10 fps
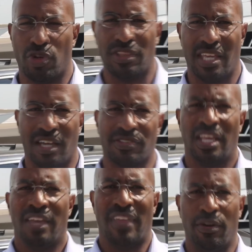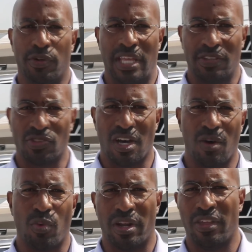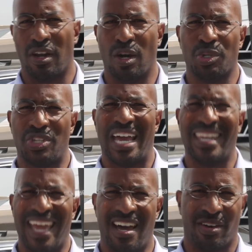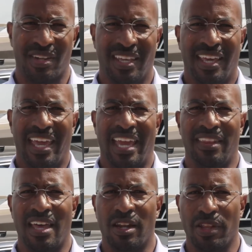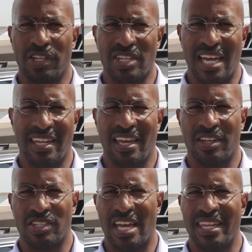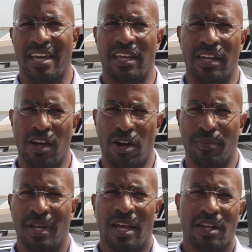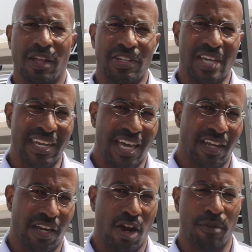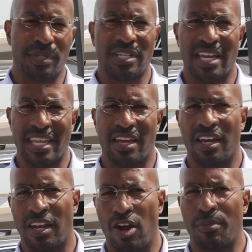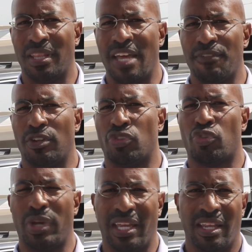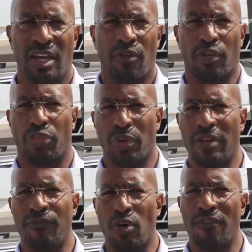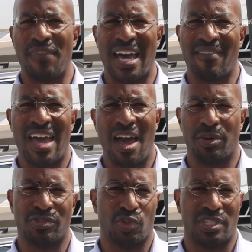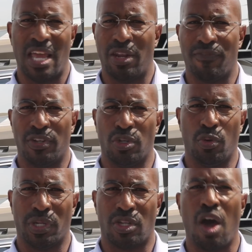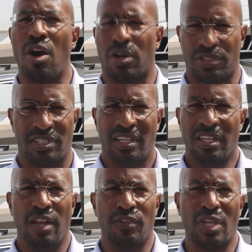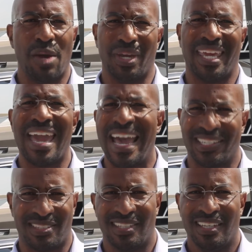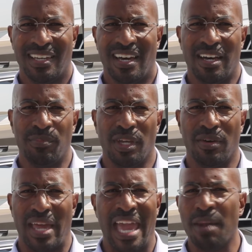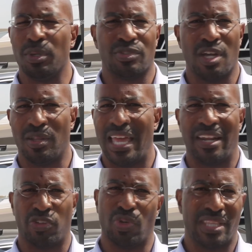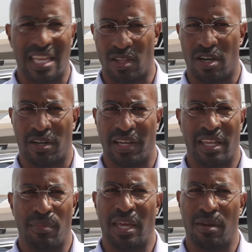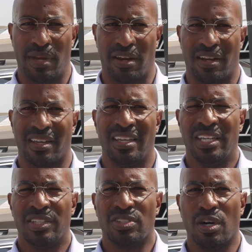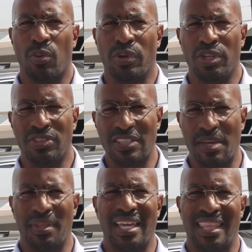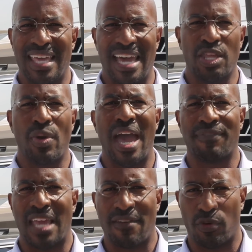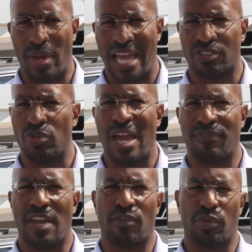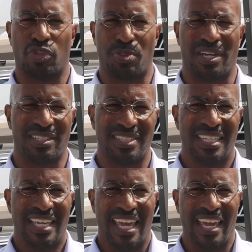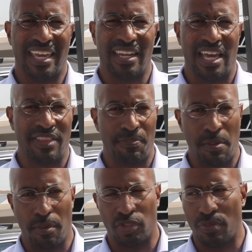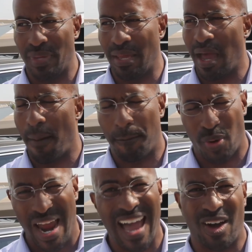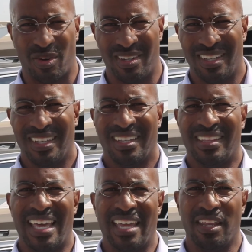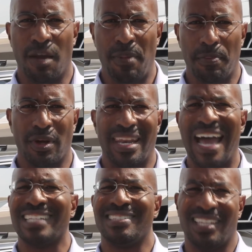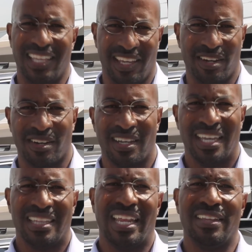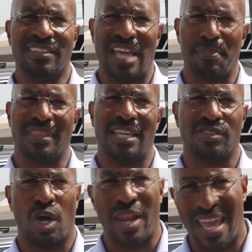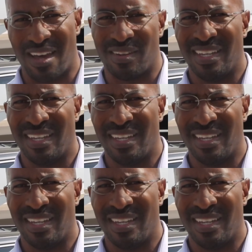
or anything else. They saw one of their own shot down. And not only shot down unarmed, not only shot down unarmed, but shot down unarmed and left in the street for 3, 4, 5 hours, which they don't even do with dogs. They don't even do that with cats. Animals don't lay in the street that long in America. So when you see something like that, you have to have a reaction, you have to have a response. And I think people should be proud that young people are not sitting here letting these type of things go down.